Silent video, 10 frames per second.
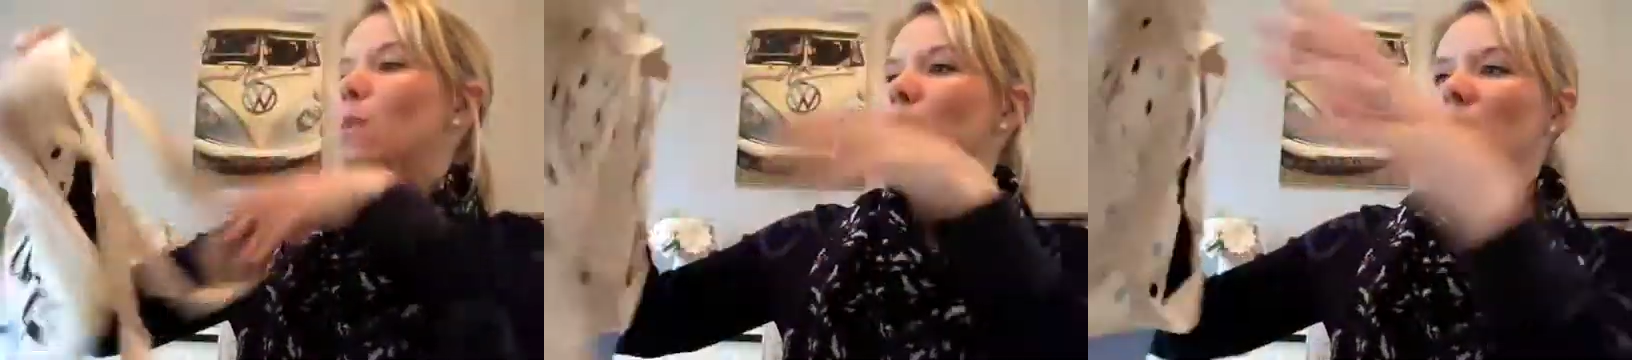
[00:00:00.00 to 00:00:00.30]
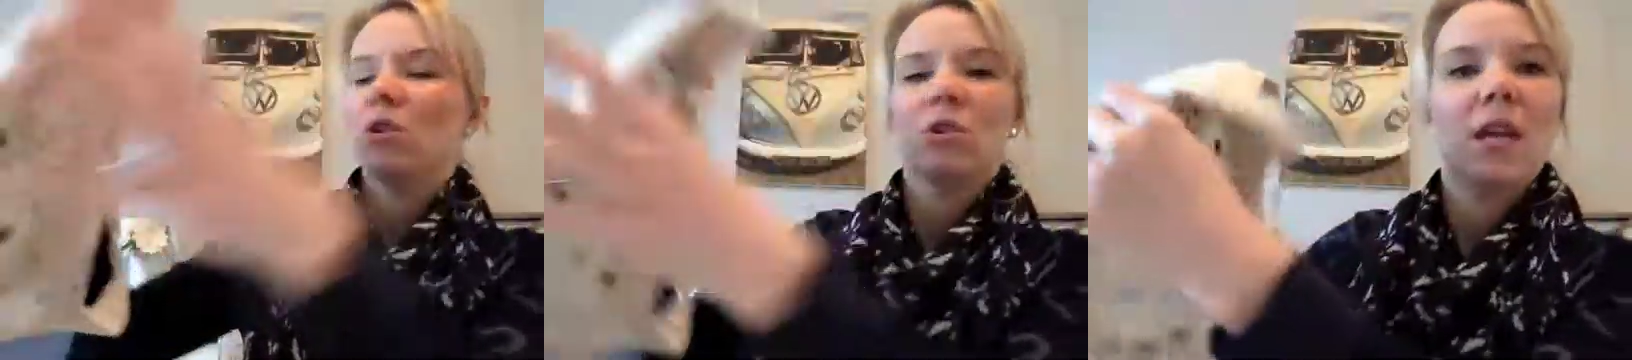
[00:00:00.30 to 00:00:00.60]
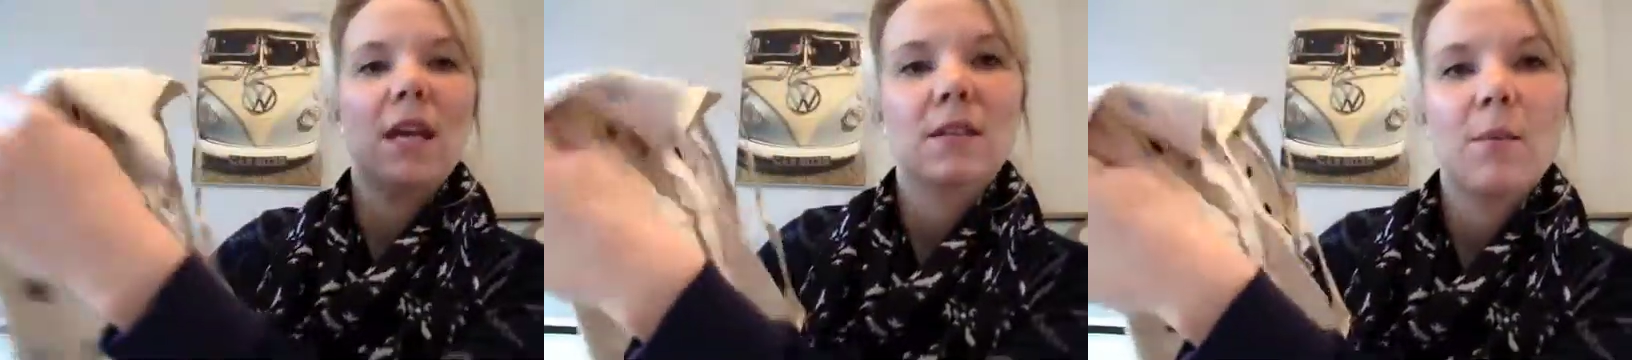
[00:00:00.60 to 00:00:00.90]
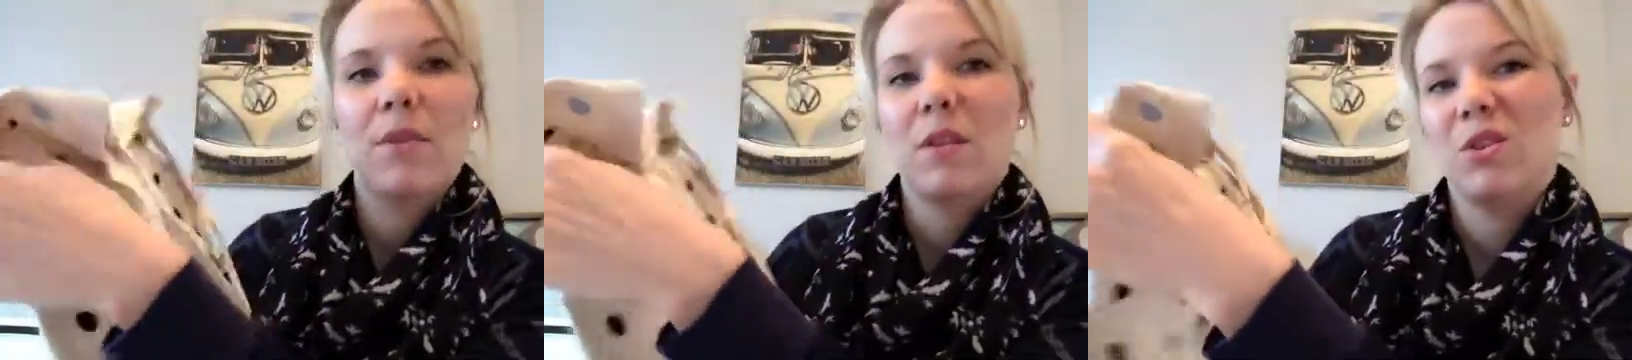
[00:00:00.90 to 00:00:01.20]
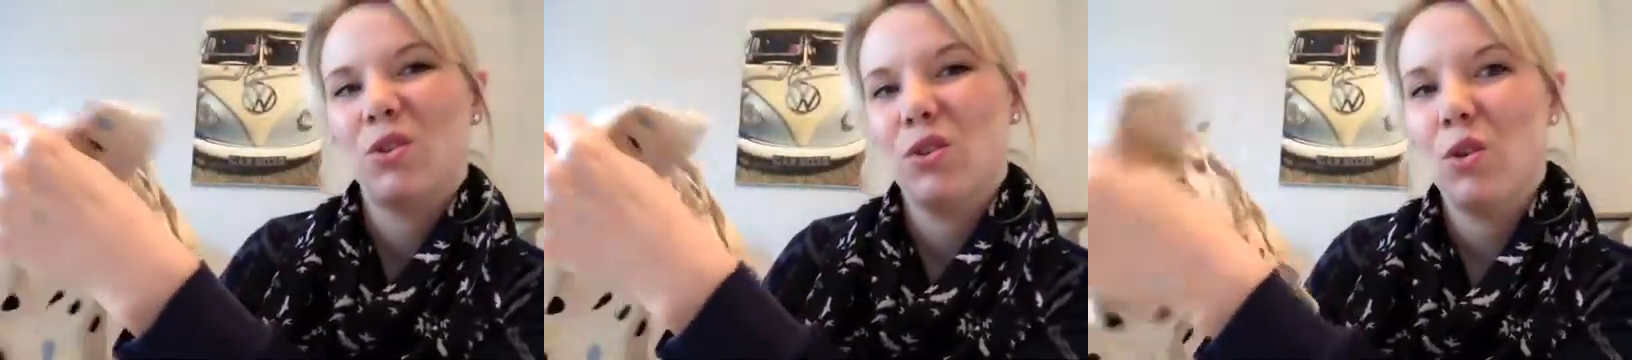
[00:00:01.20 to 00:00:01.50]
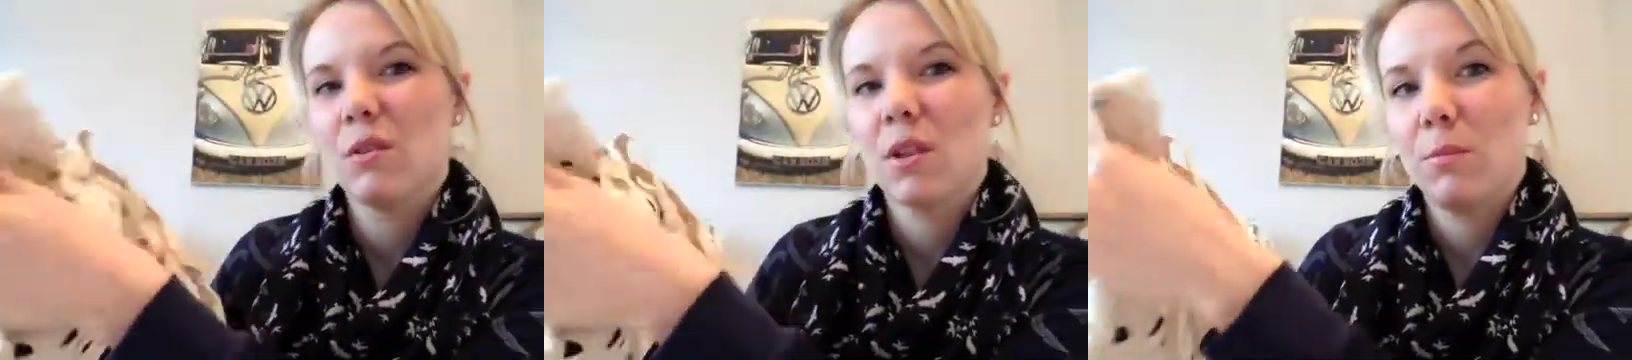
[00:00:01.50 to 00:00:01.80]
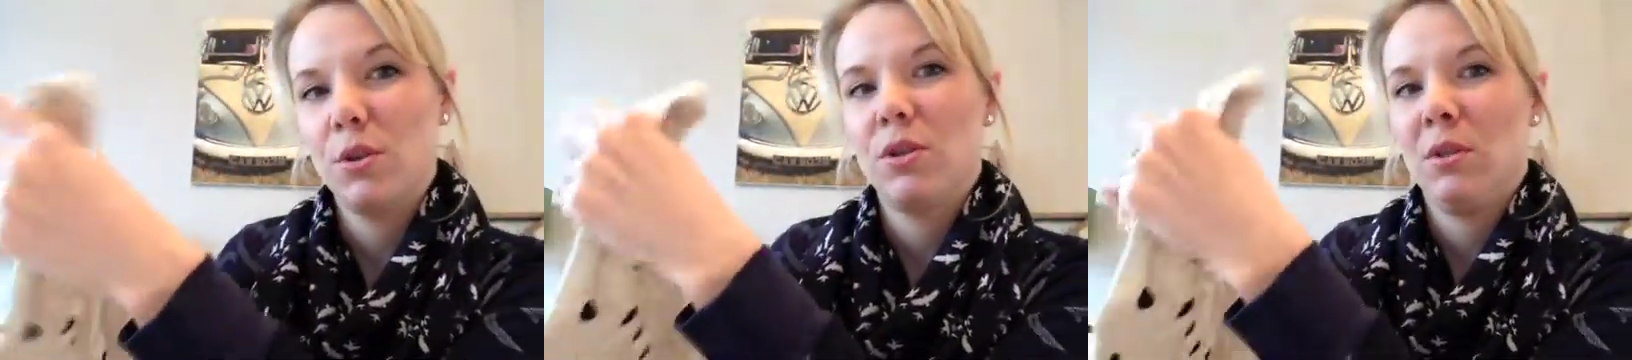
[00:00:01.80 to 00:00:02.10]
month you usually get something that's not a
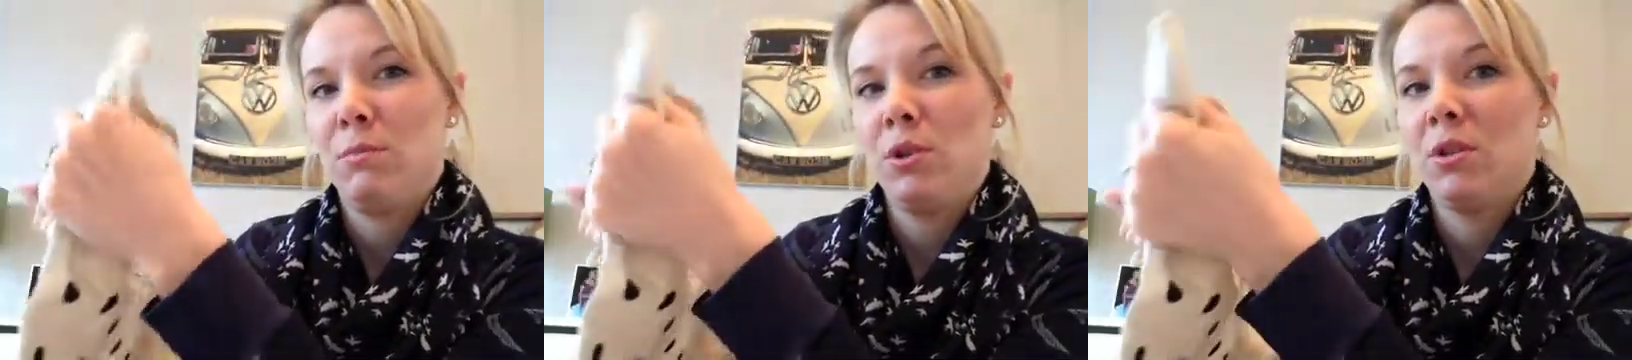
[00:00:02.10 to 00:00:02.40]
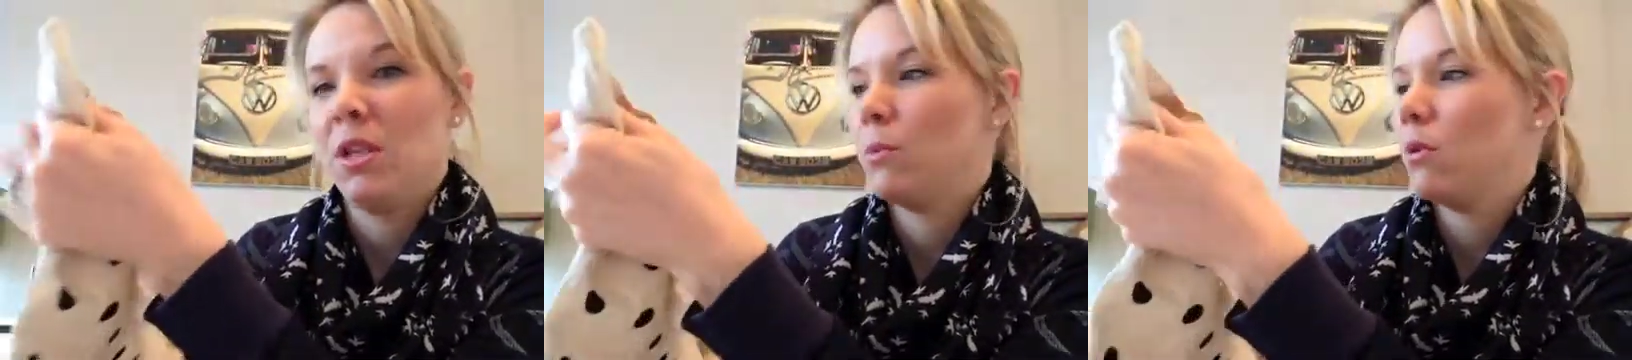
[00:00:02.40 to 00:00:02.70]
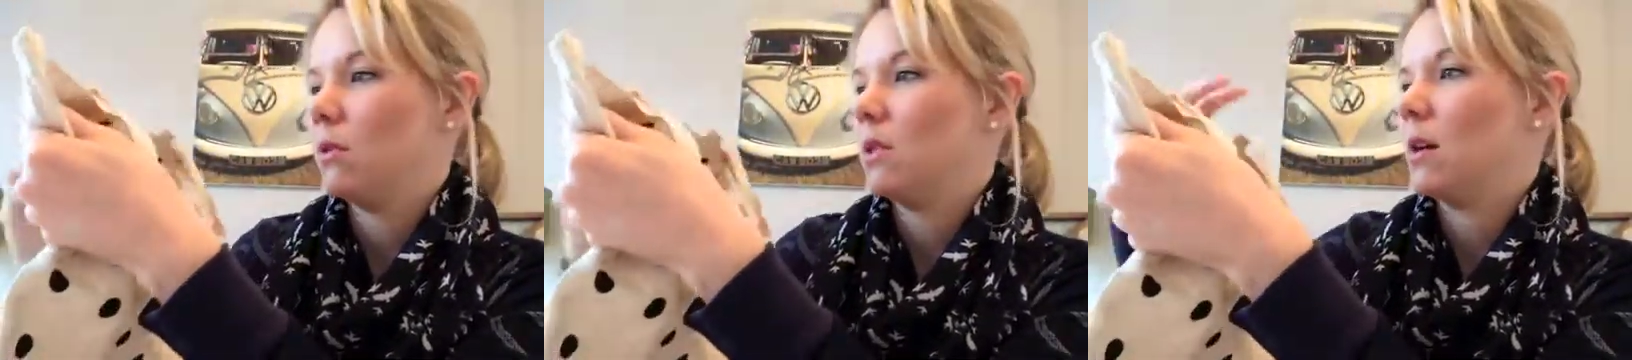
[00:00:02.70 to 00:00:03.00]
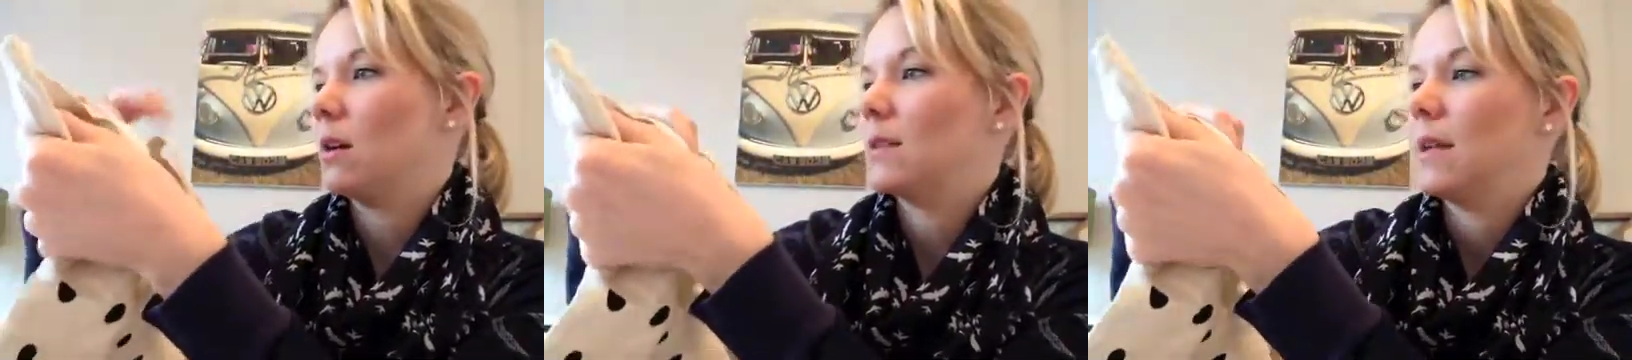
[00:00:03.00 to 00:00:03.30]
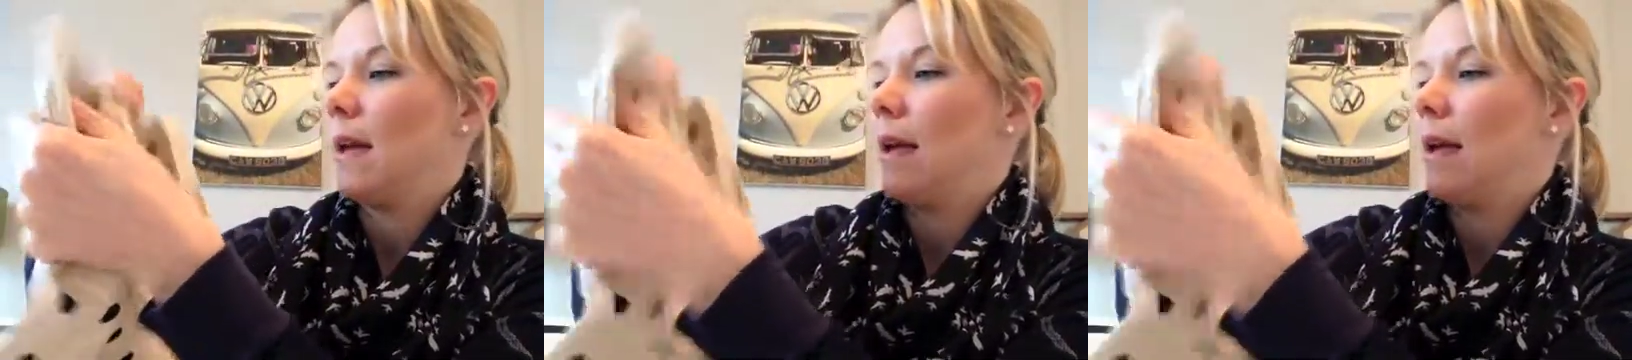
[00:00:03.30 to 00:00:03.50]
beauty product.